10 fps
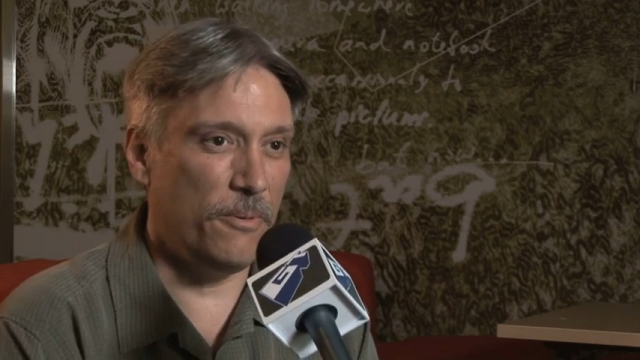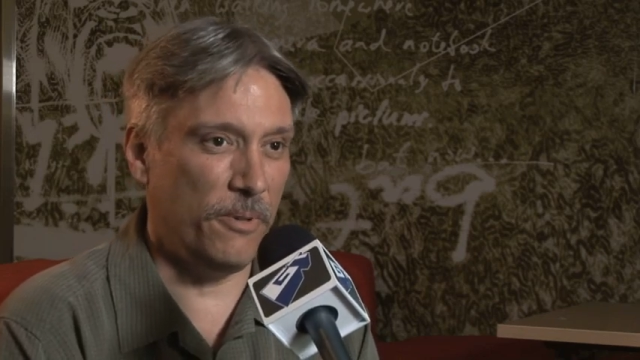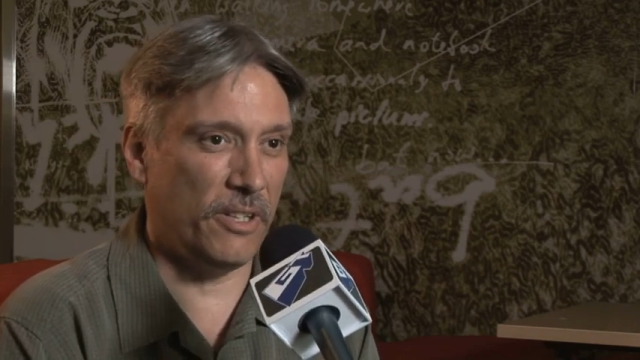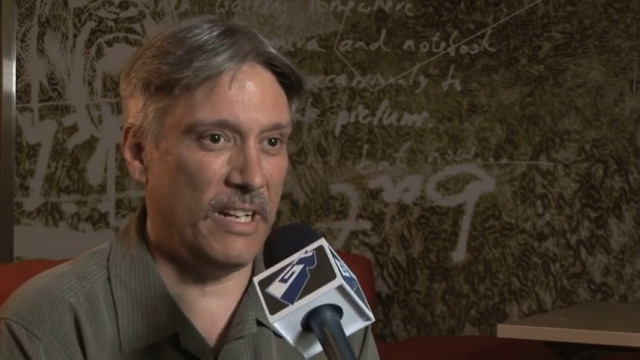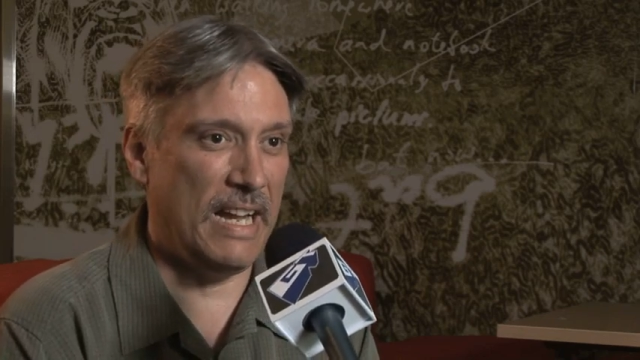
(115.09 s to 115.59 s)

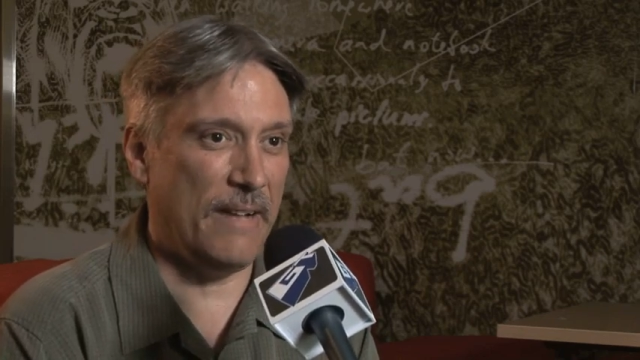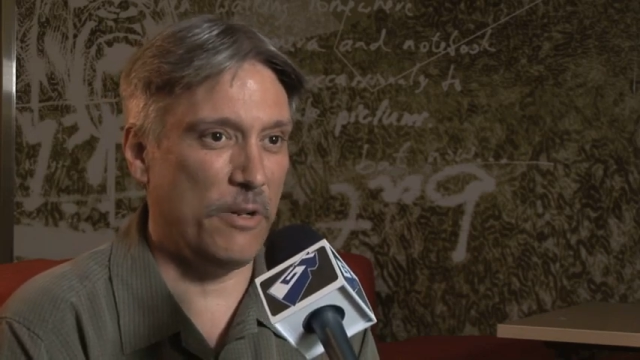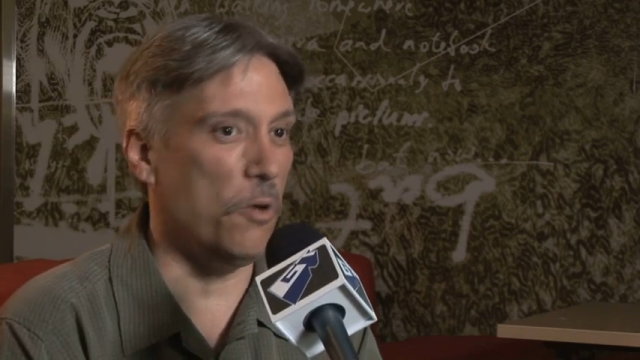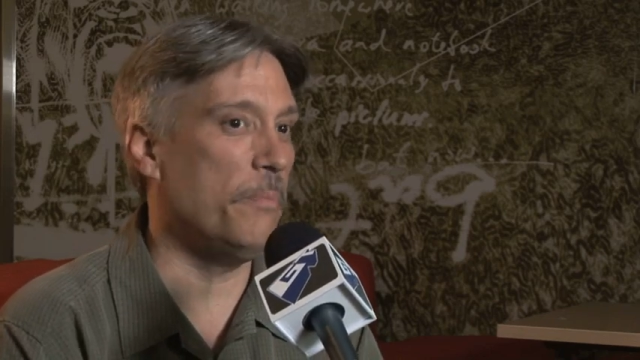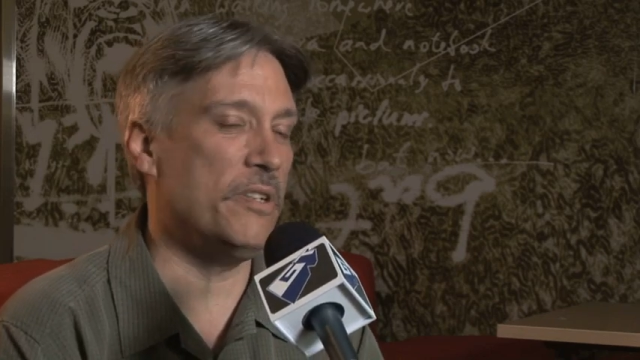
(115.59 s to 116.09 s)
We're going to have
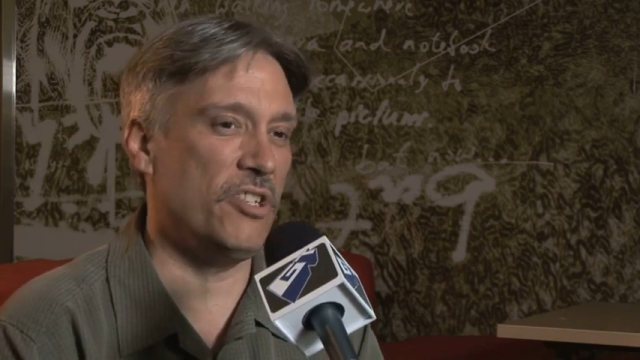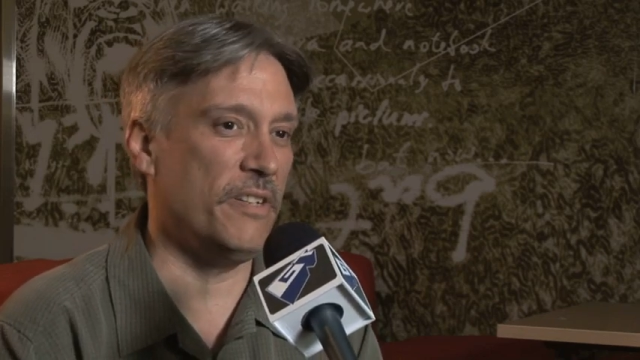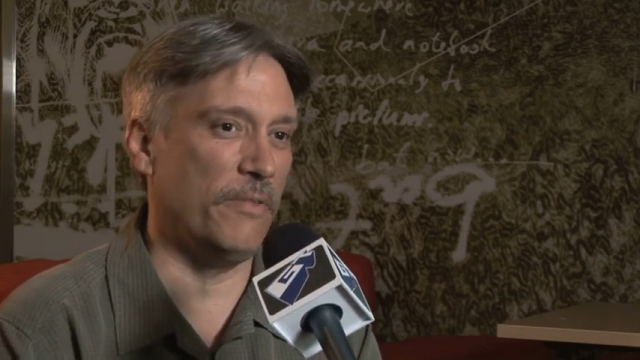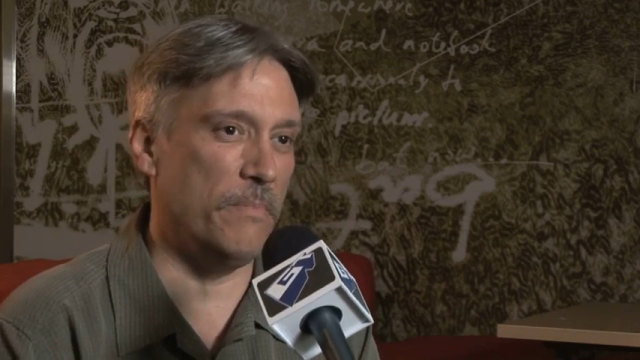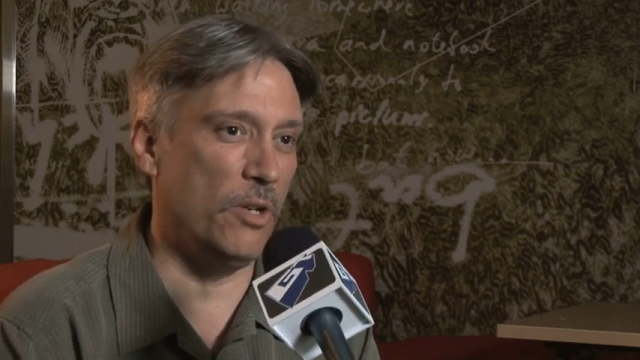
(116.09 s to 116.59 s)
a whole bunch of
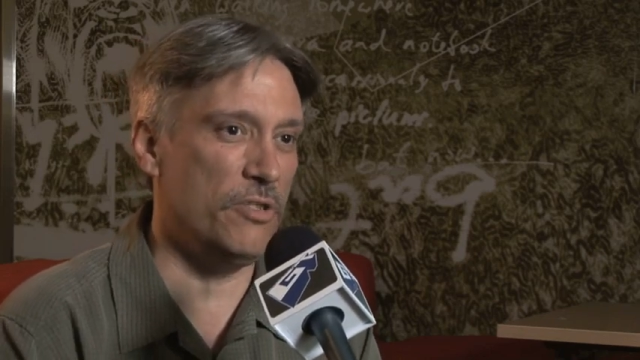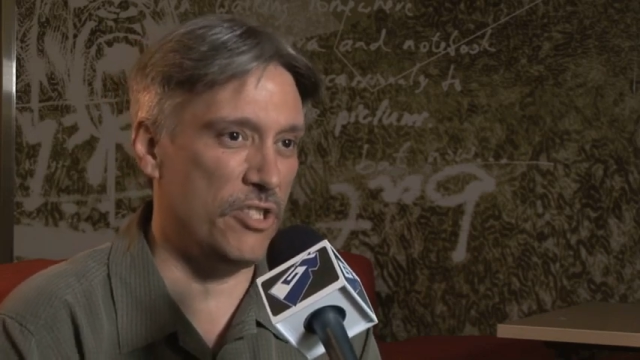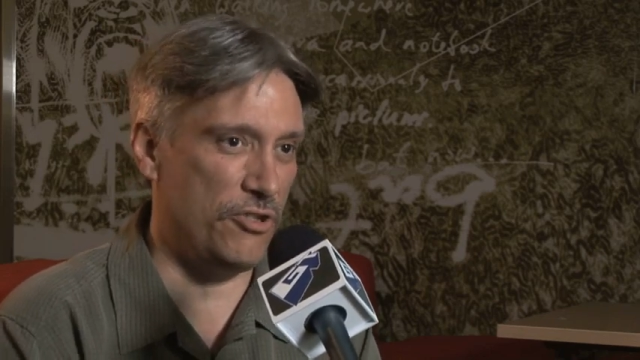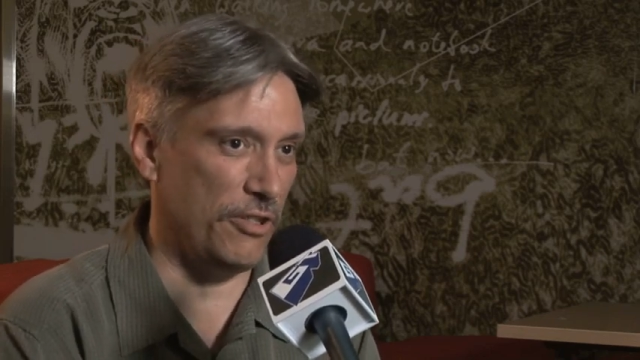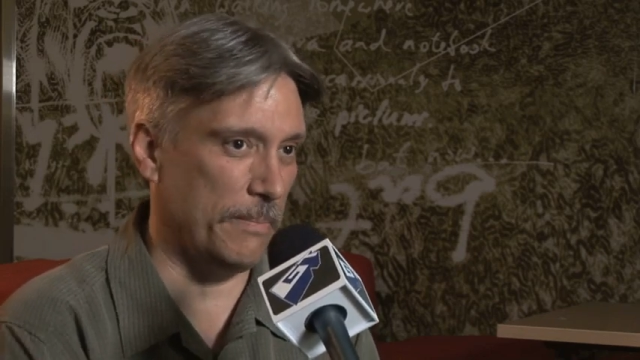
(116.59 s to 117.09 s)
different modes
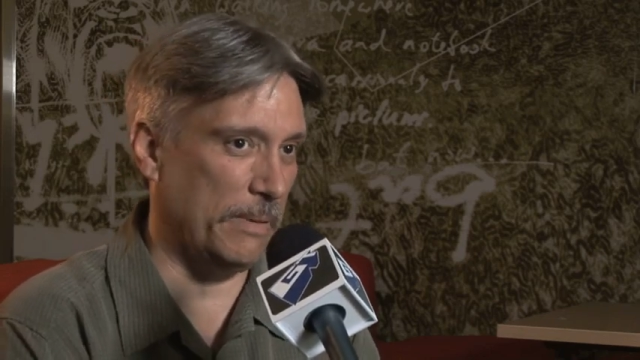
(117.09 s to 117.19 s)
that you can